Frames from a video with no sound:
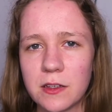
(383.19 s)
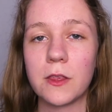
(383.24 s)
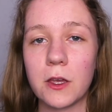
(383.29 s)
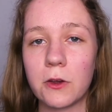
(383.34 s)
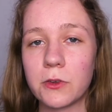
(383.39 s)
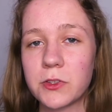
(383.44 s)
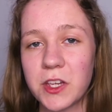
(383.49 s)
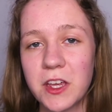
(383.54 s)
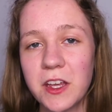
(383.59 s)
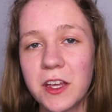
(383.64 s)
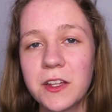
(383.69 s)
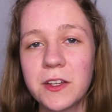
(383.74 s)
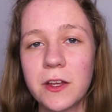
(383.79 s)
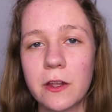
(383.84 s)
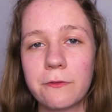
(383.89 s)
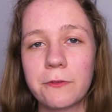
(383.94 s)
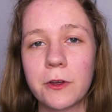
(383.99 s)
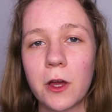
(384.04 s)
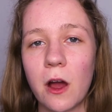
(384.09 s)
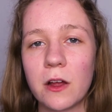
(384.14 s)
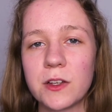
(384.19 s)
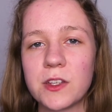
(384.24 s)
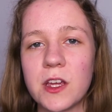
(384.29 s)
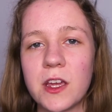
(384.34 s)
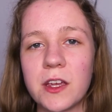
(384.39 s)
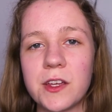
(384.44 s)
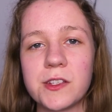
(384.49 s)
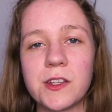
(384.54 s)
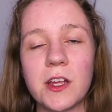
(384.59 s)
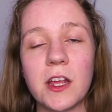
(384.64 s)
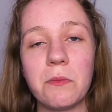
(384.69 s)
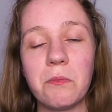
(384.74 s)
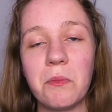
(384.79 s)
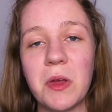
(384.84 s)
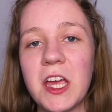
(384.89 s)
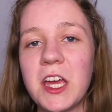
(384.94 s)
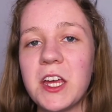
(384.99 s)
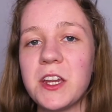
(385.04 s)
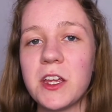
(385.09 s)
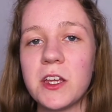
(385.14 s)
They are taken out of context and
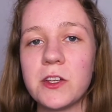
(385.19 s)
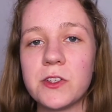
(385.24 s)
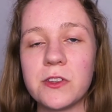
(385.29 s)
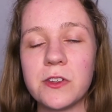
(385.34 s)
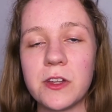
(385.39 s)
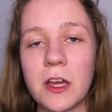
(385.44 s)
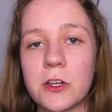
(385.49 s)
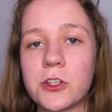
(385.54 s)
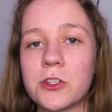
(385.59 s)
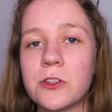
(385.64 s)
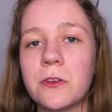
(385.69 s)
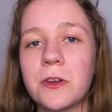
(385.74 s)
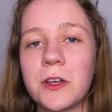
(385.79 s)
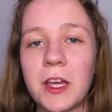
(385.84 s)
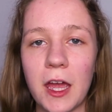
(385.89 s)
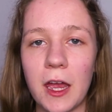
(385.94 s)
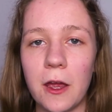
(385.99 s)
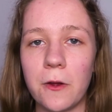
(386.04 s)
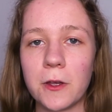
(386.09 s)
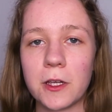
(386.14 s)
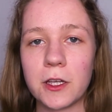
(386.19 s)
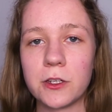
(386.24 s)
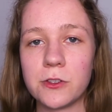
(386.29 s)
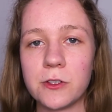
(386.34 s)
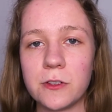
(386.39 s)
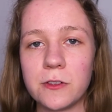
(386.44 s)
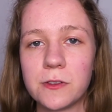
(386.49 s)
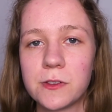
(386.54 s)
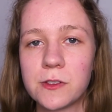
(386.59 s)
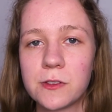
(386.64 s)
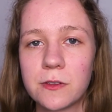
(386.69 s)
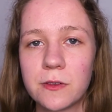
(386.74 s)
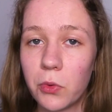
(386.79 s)
made into national caricatures.